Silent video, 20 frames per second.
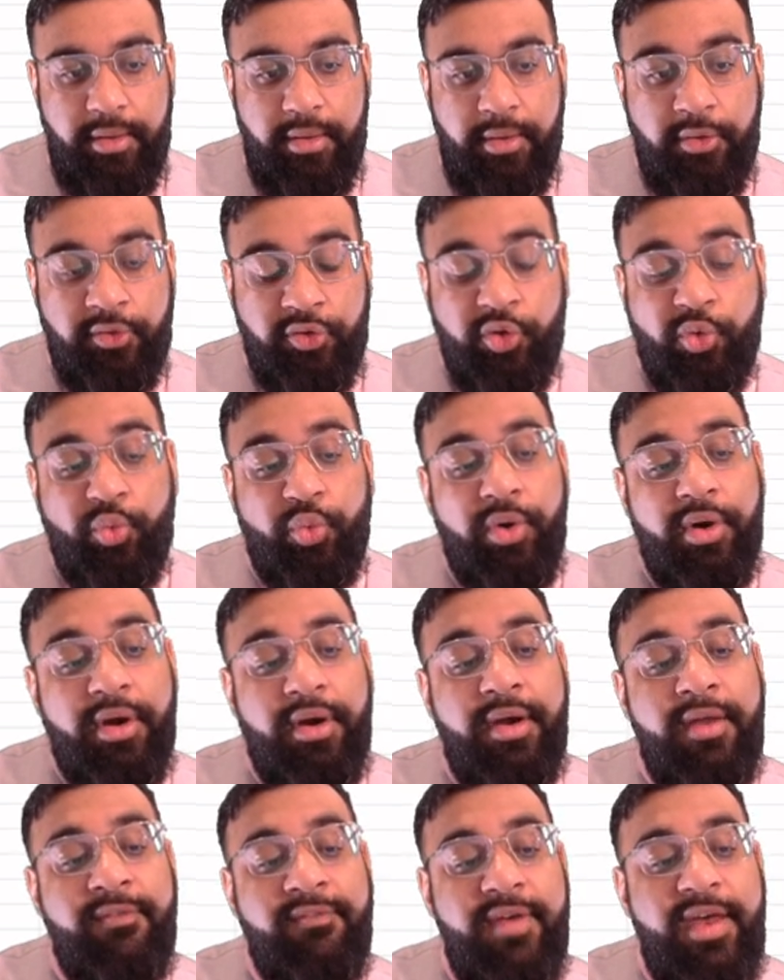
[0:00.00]
So we're
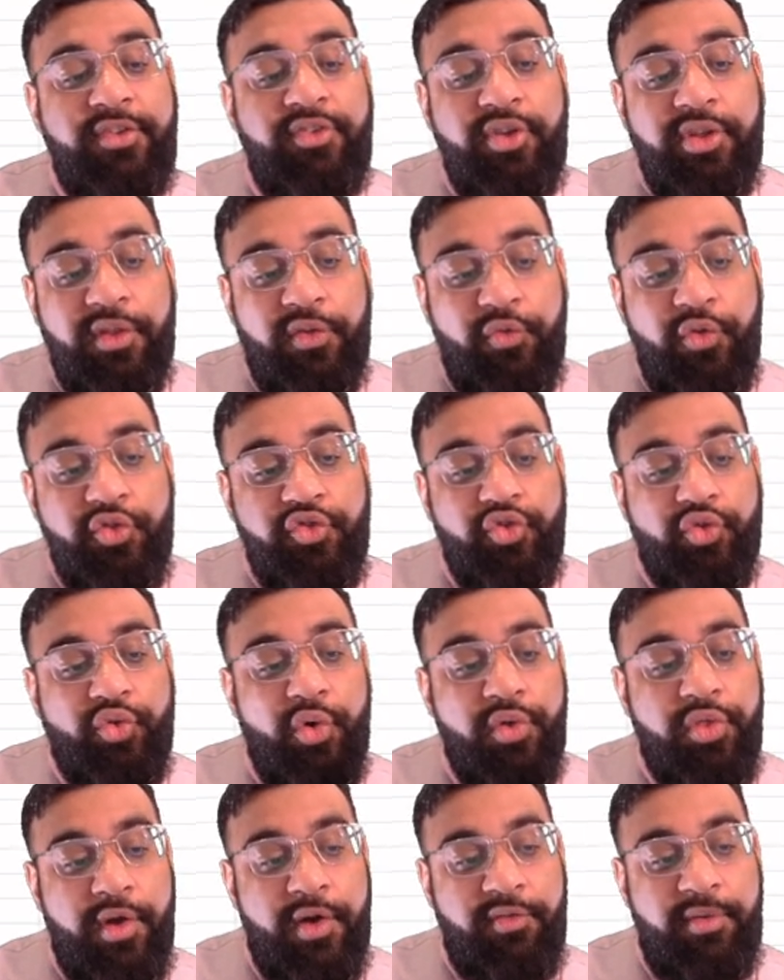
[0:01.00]
investing in the future
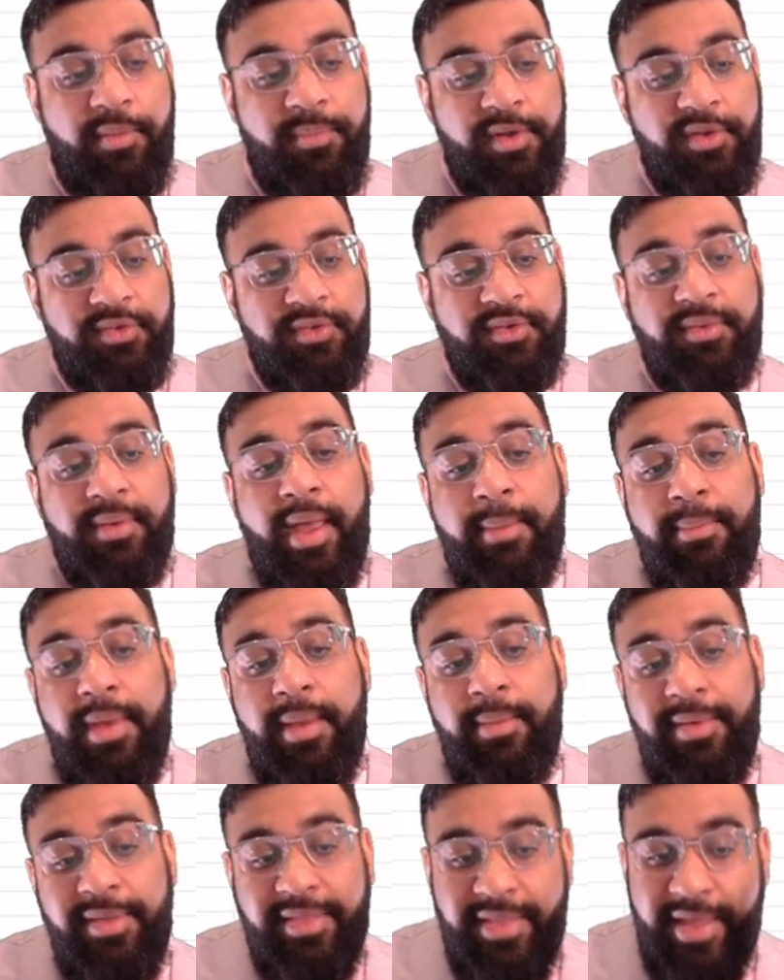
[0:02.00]
growth of our business, and
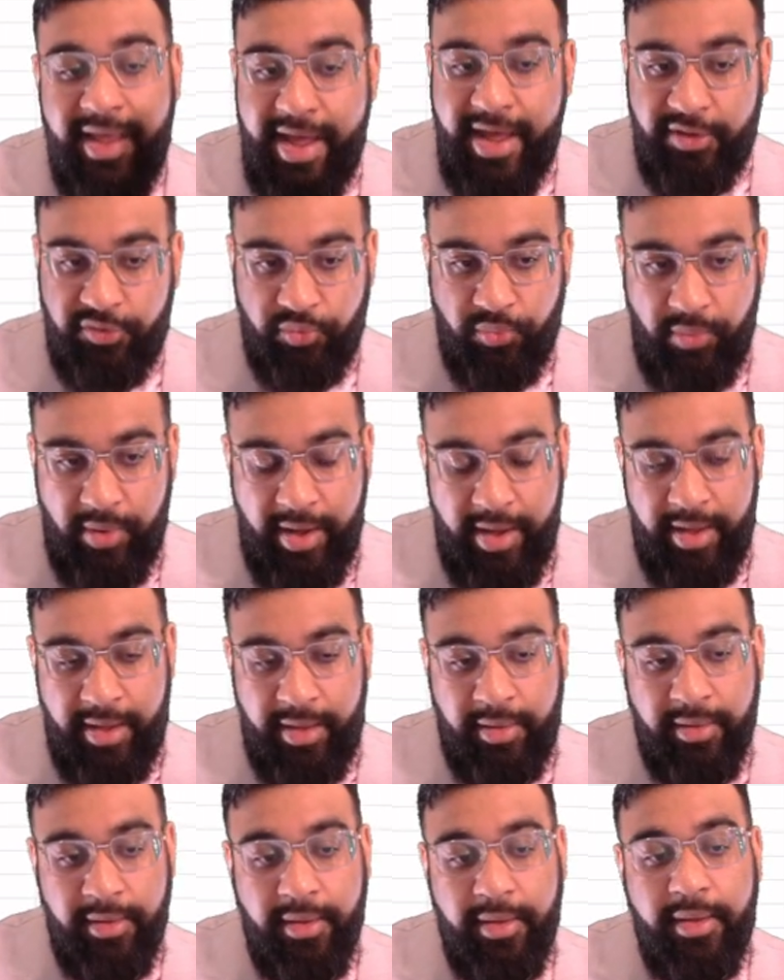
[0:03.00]
maybe that's
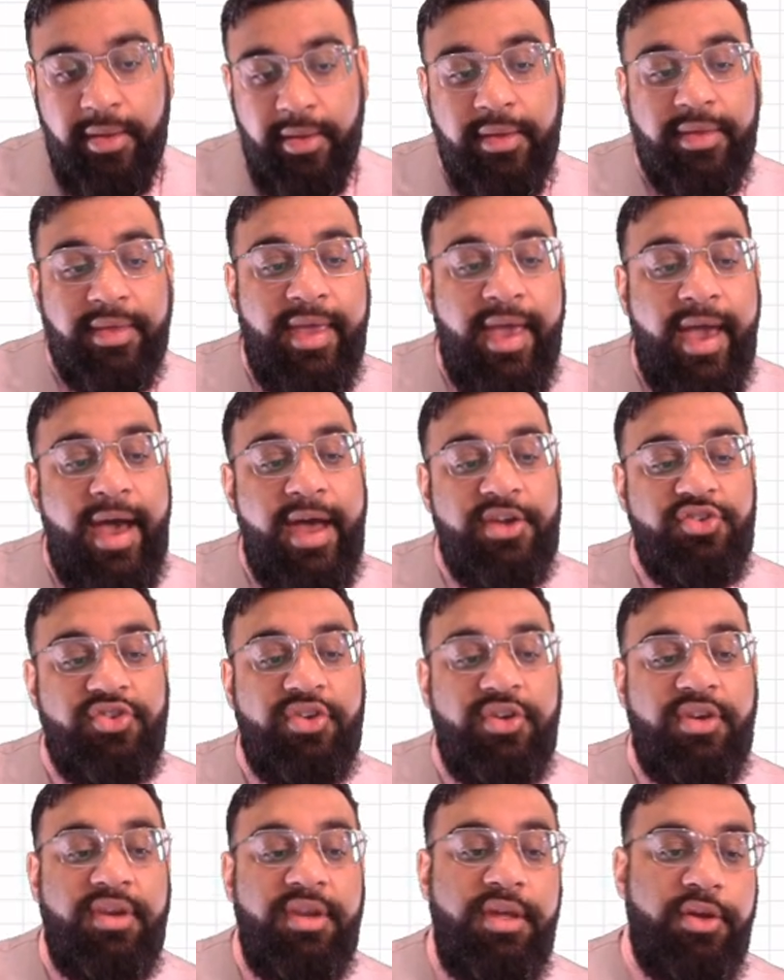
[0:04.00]
why cash
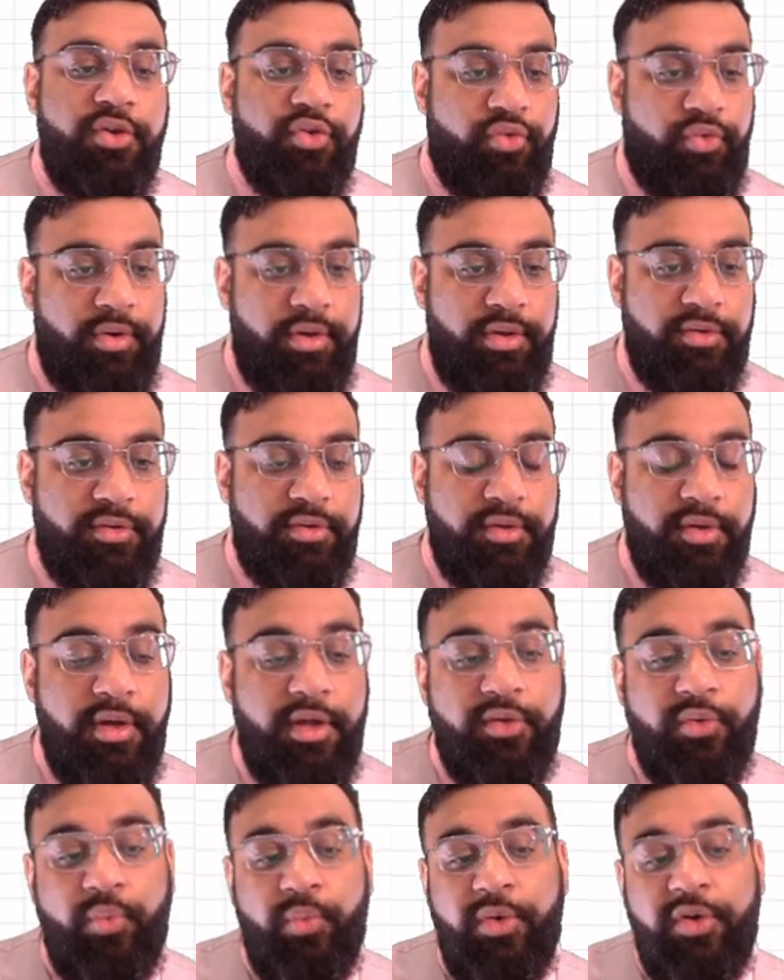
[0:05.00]
decreased,
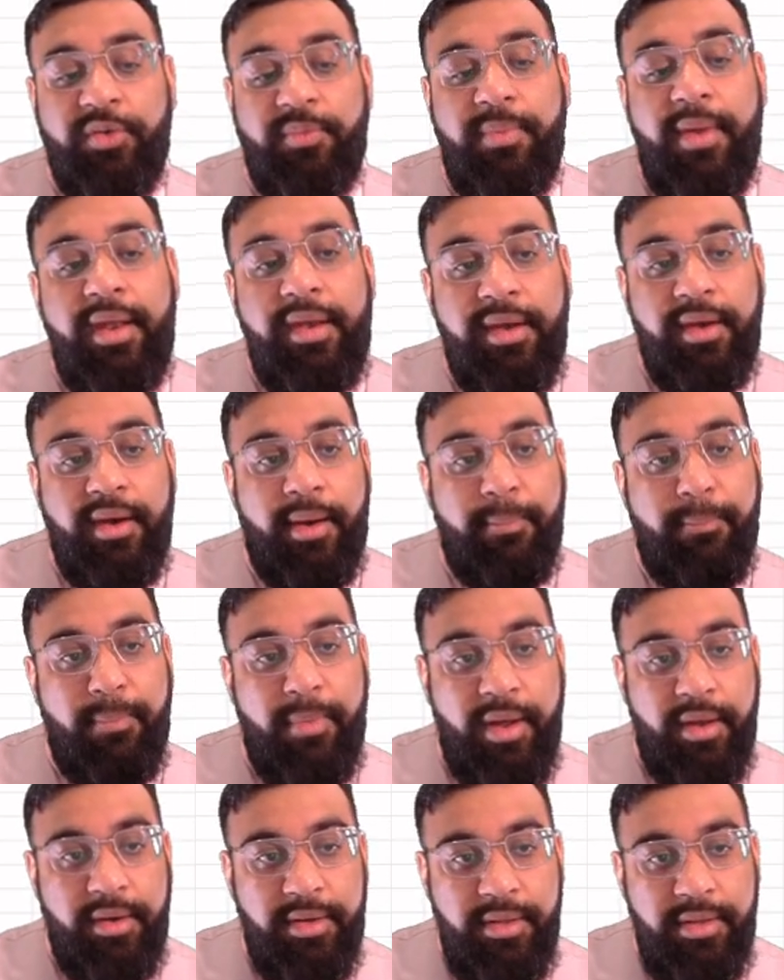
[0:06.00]
because we're spending our
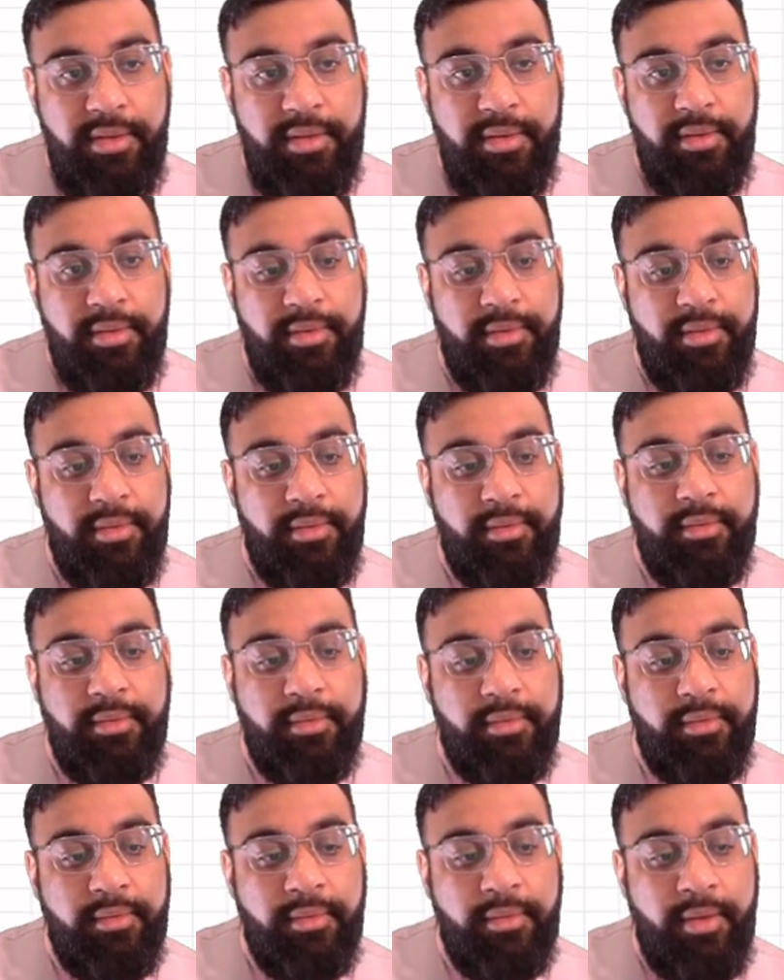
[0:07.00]
money
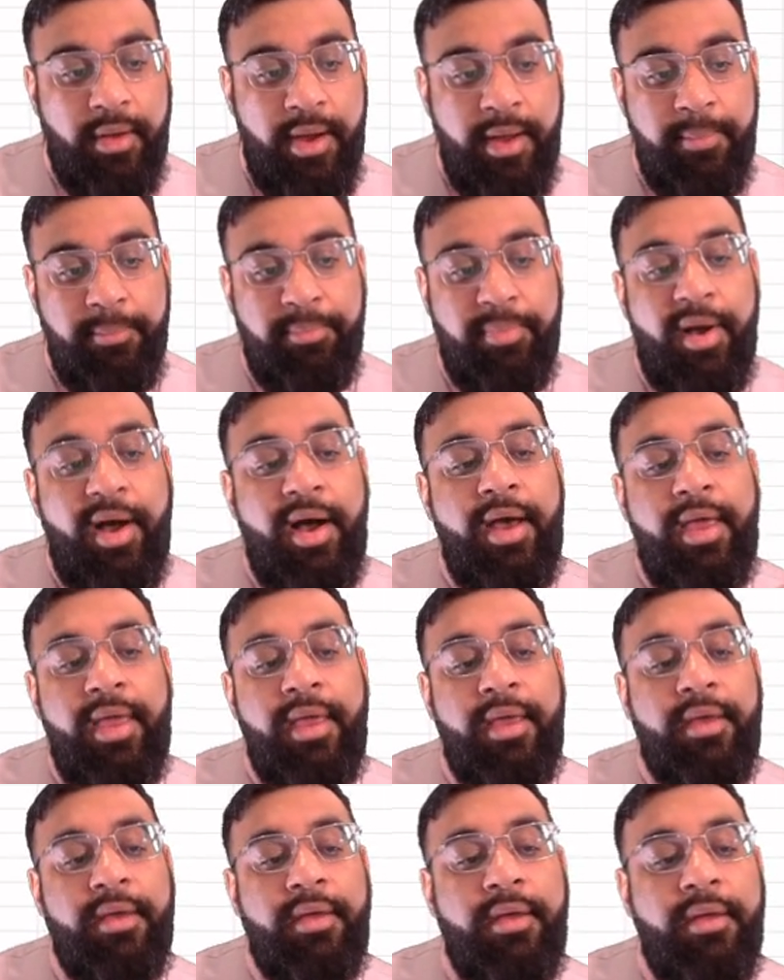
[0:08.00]
on
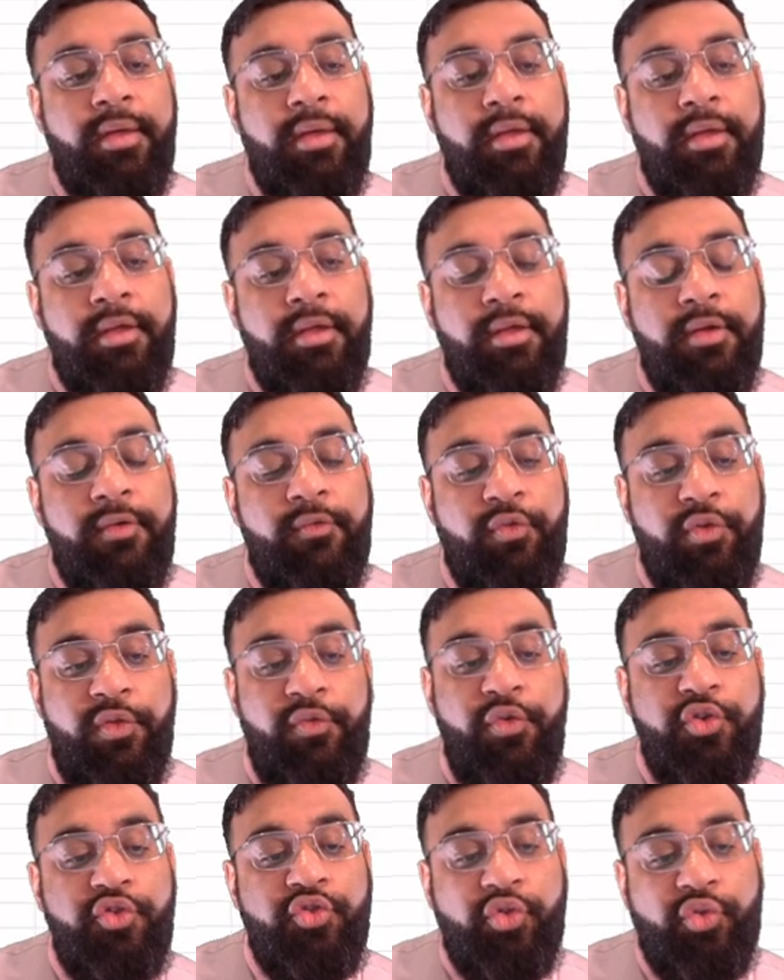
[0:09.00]
buying for the
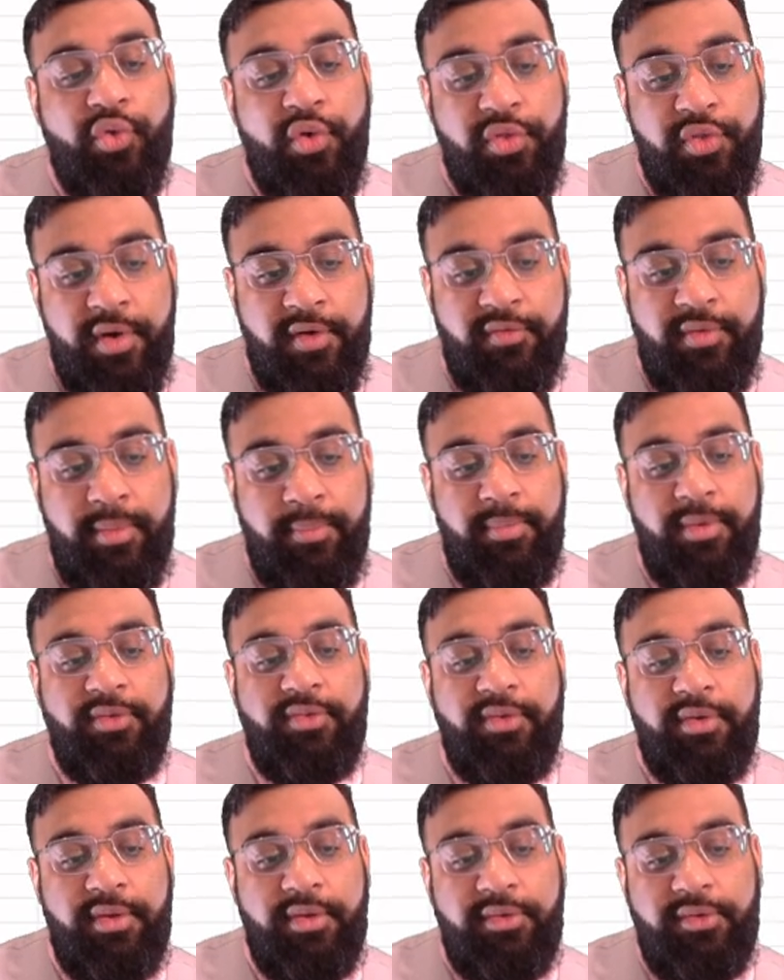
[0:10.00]
future growth of our
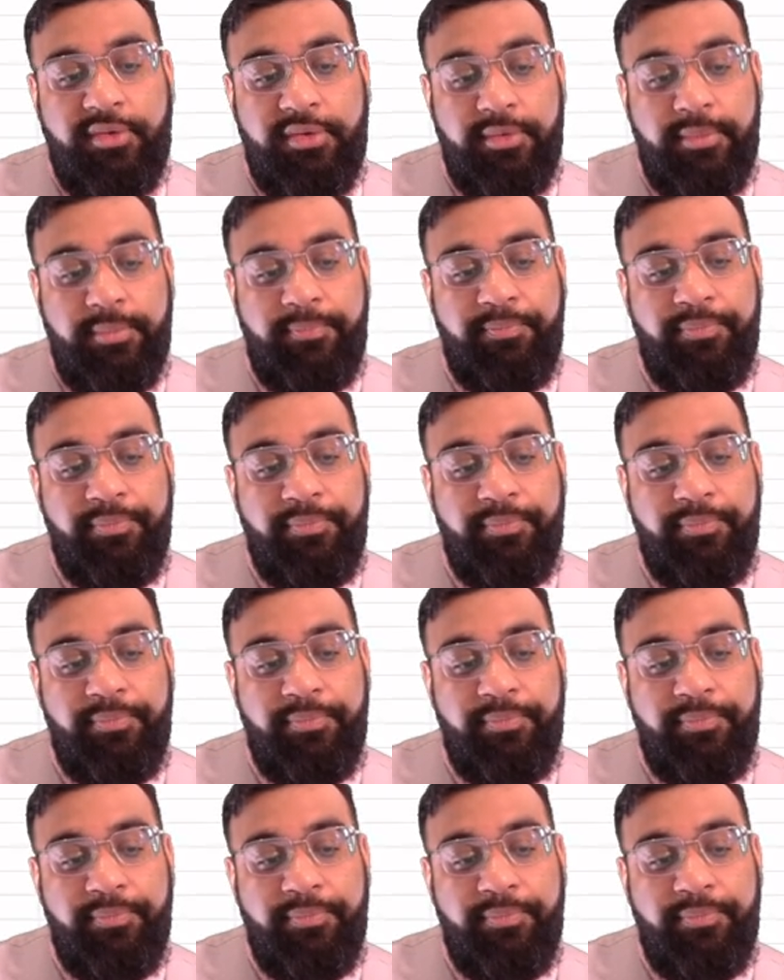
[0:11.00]
business.